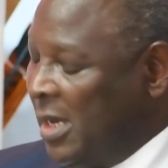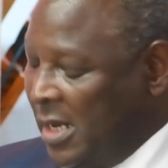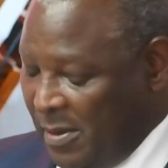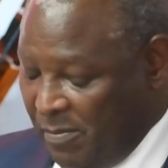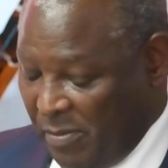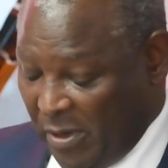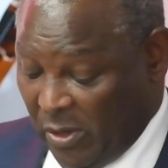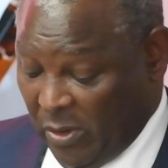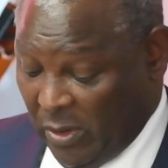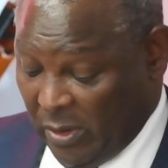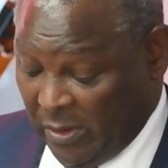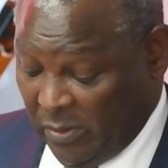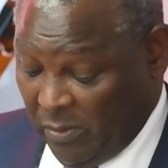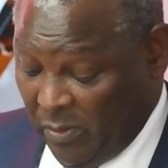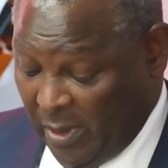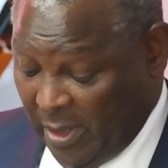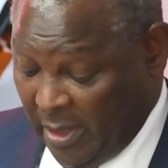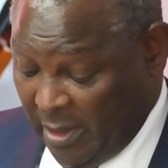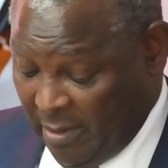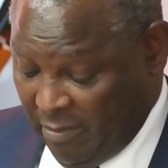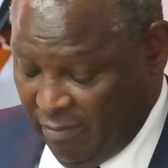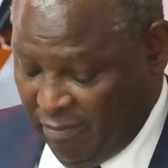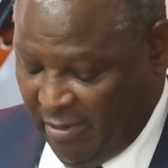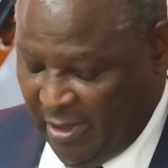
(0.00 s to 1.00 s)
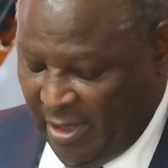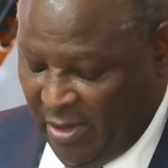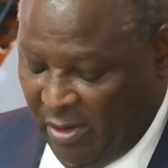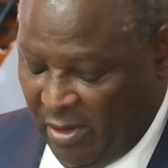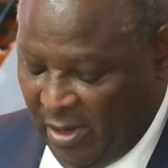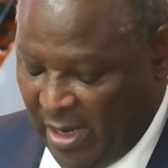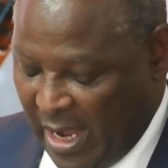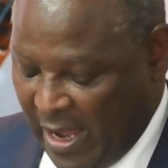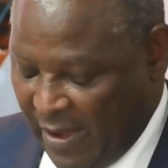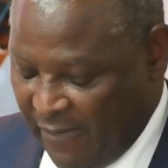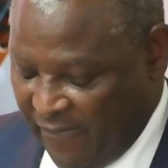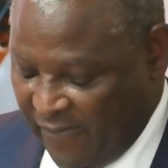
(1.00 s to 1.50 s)
Because we
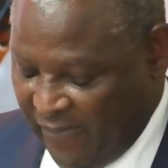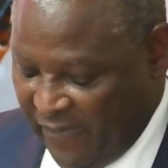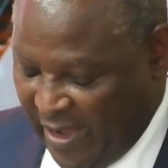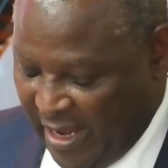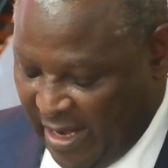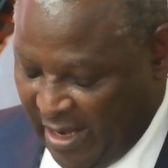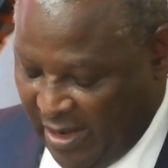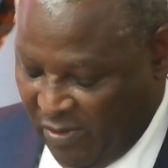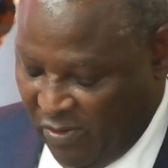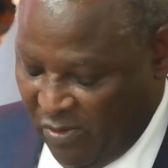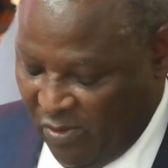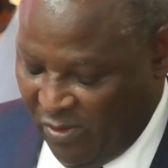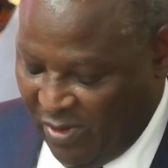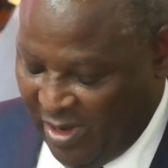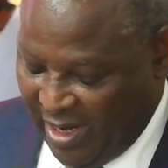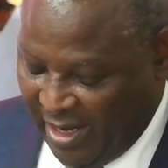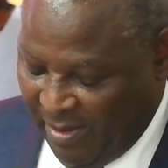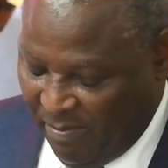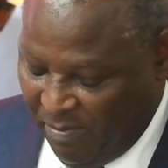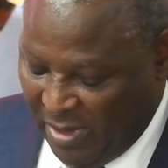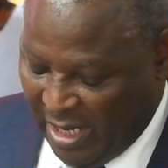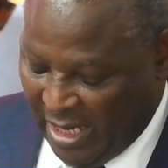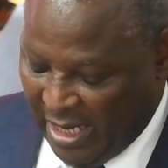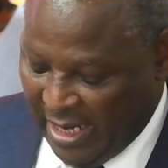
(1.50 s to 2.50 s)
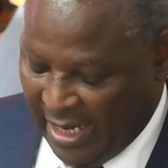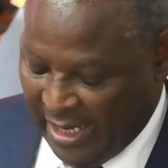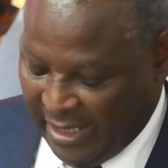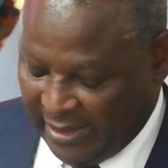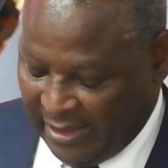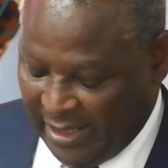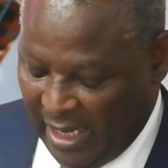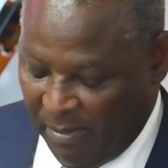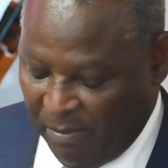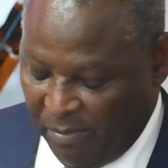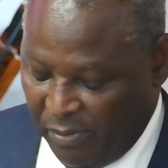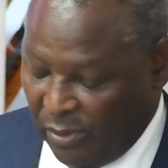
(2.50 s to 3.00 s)
don't have very good, many
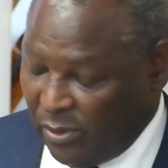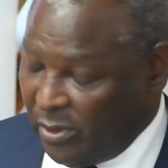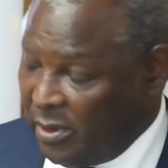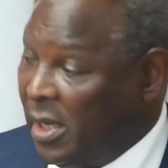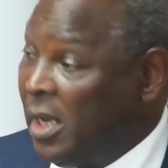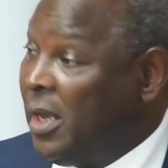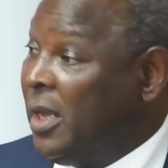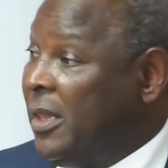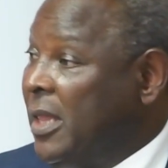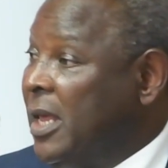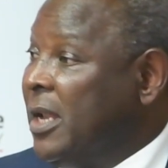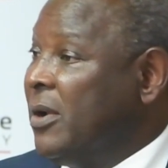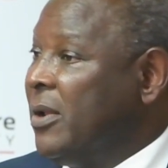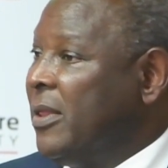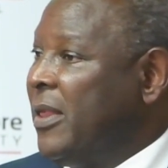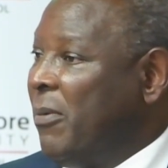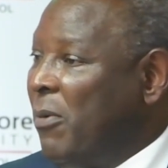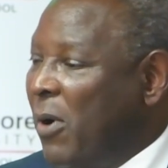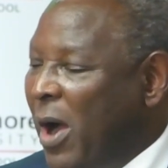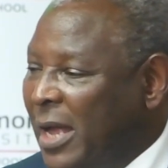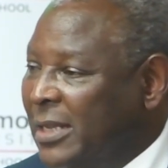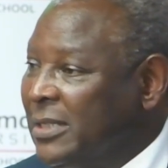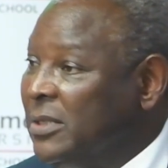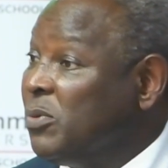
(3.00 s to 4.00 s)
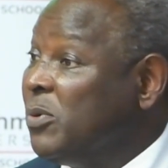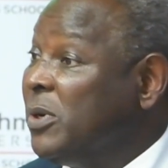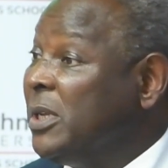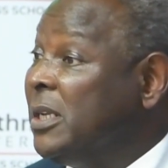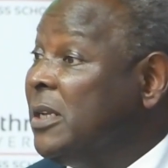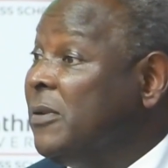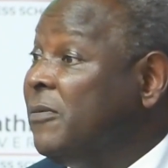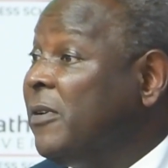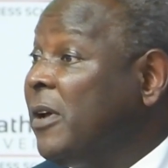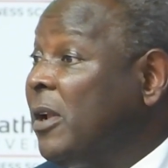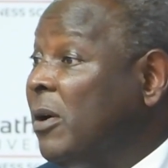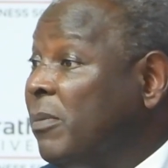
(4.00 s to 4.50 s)
examples, then the ones we
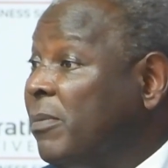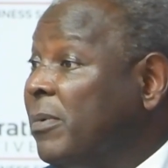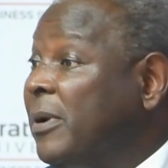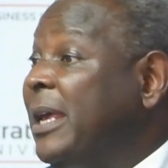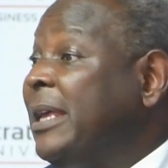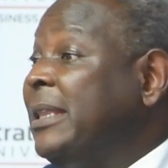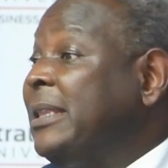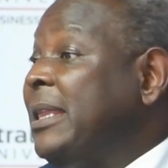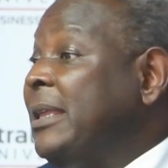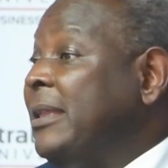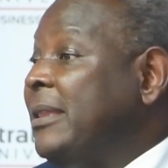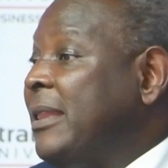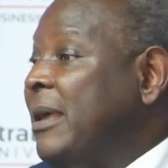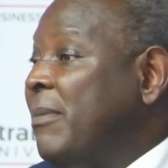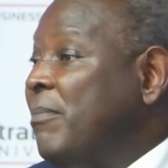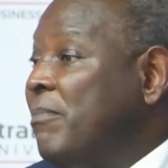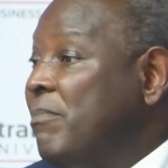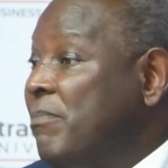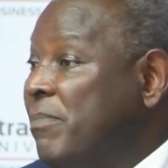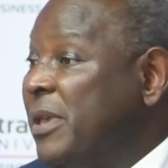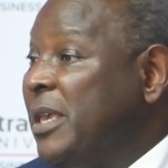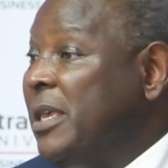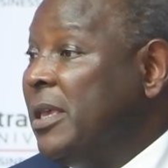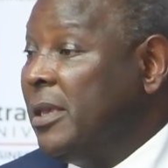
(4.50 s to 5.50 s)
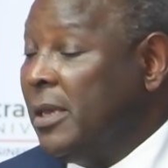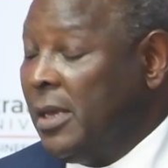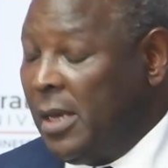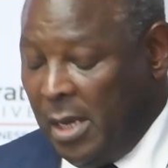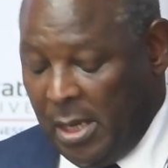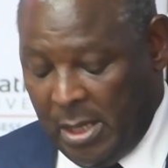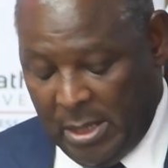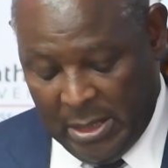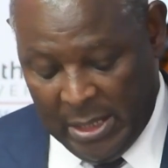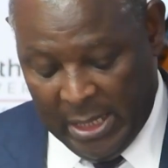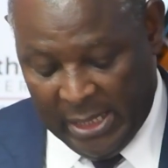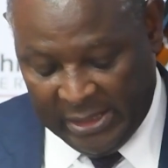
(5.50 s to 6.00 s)
develop, let them be
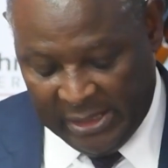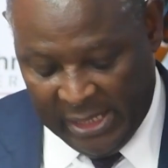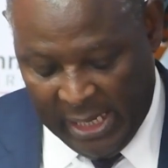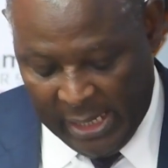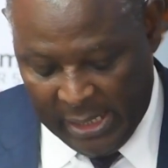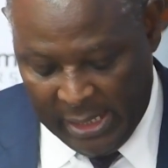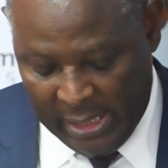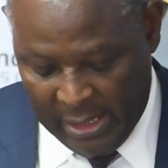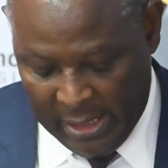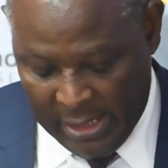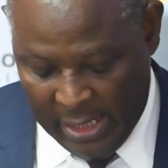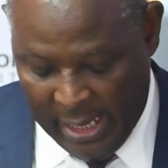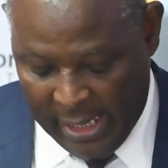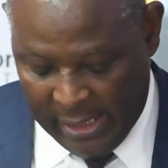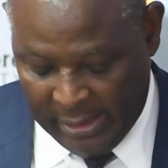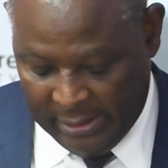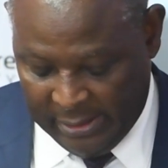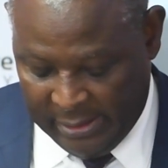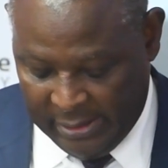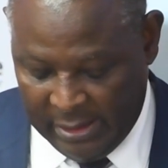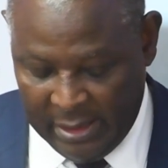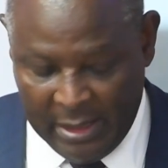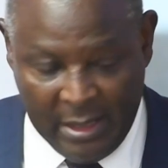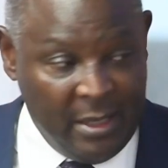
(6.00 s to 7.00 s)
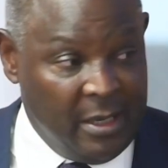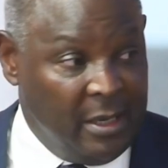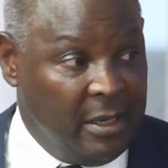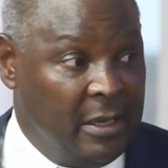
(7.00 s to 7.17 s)
the shining lights.